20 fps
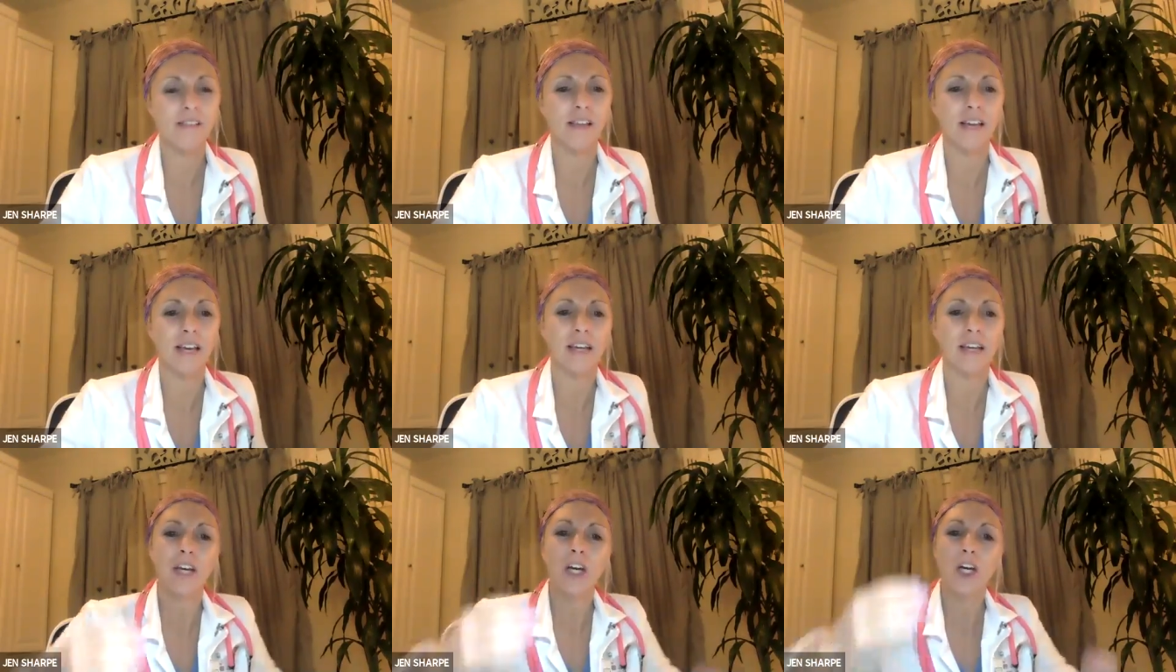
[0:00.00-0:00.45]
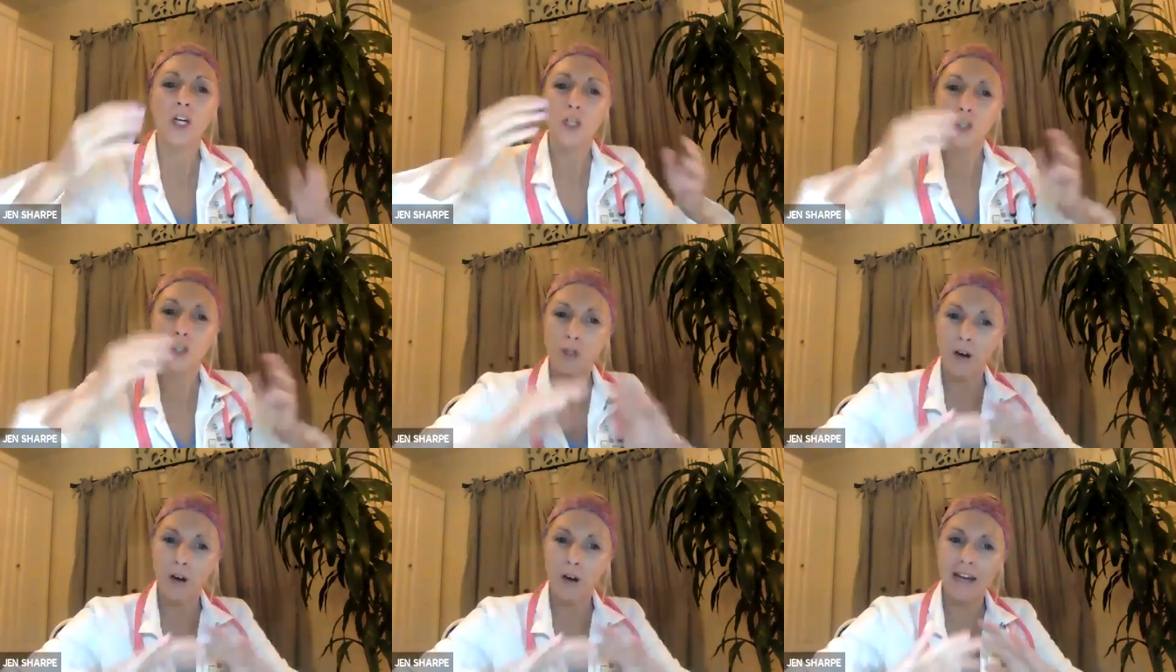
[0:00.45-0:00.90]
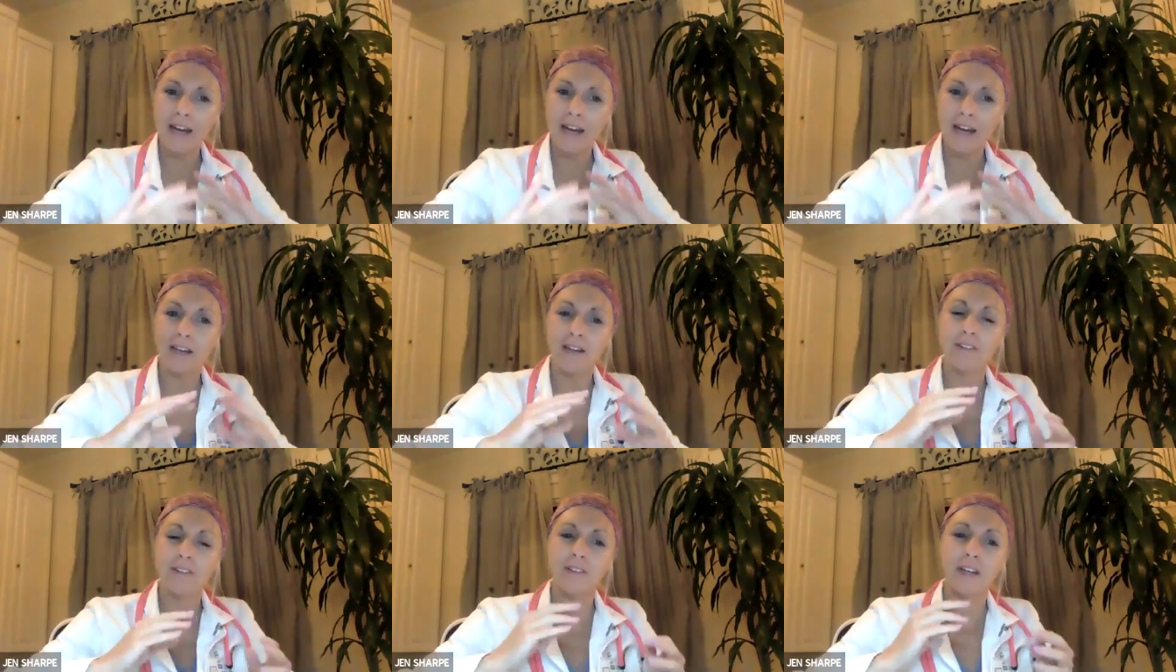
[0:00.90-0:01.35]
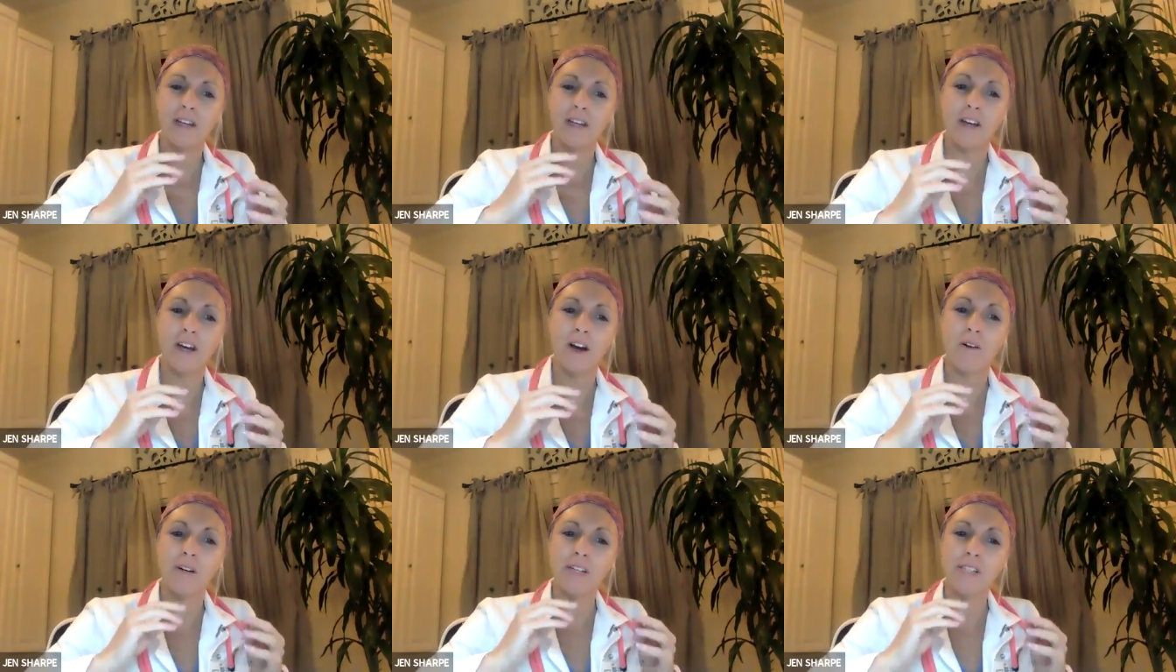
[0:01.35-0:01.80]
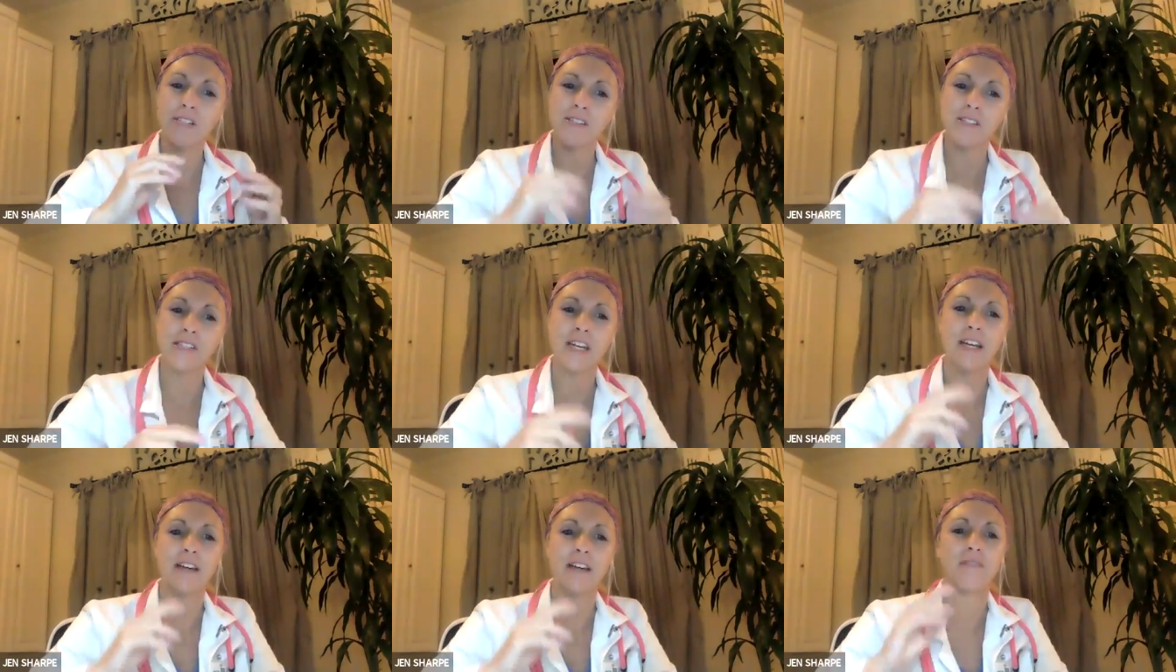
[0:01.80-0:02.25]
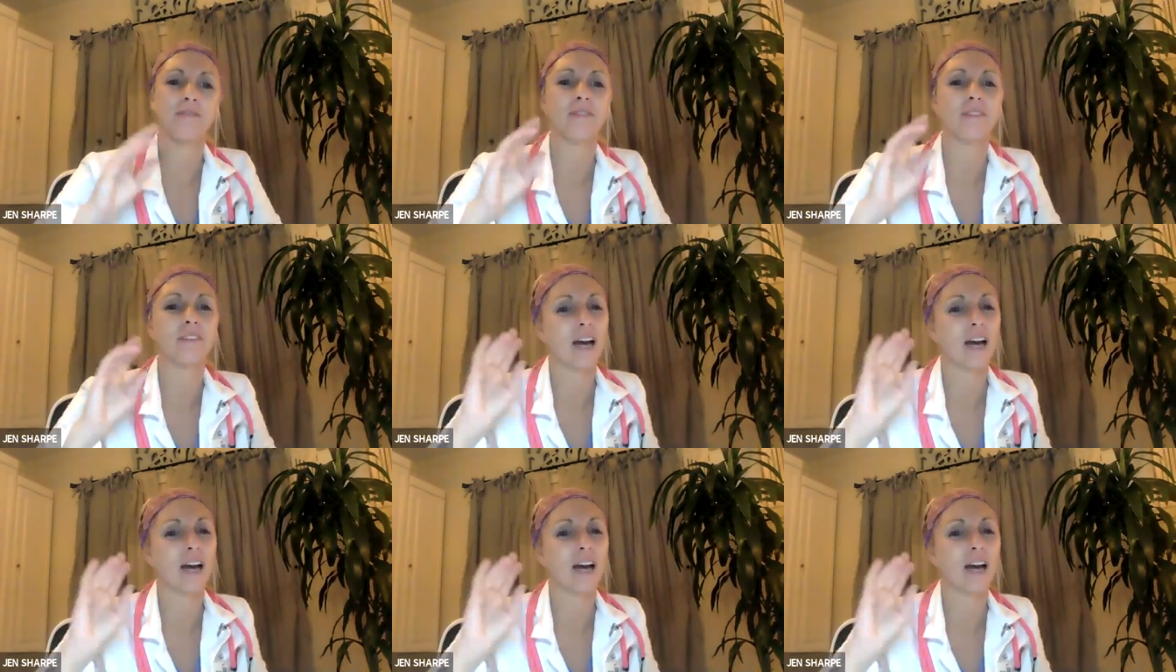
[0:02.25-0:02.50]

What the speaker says: Like, try to, instead of,